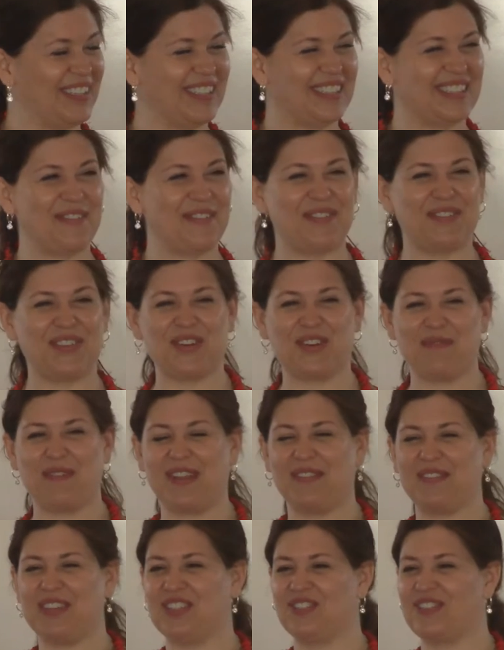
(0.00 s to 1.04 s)
and some of you are
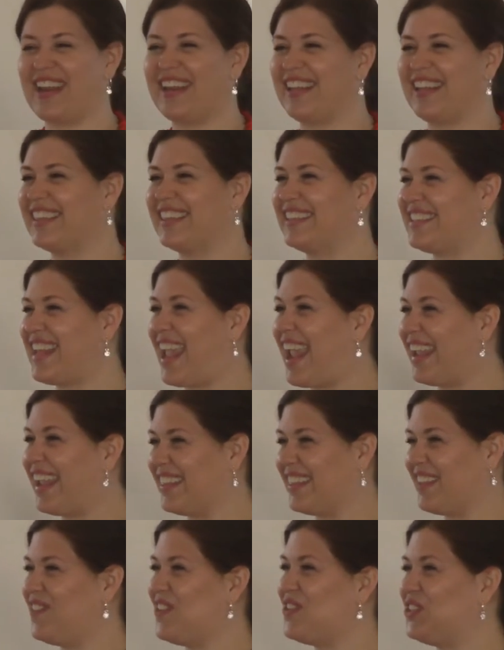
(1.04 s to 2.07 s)
maybe dreading the day
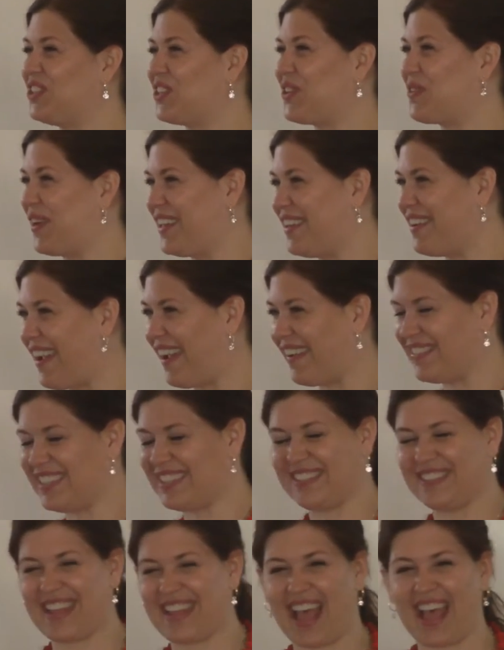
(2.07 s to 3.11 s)
in the future when you have to
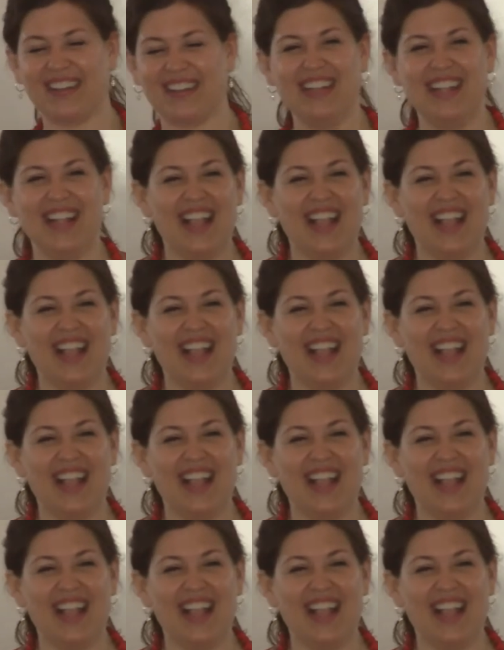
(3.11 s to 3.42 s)
do that.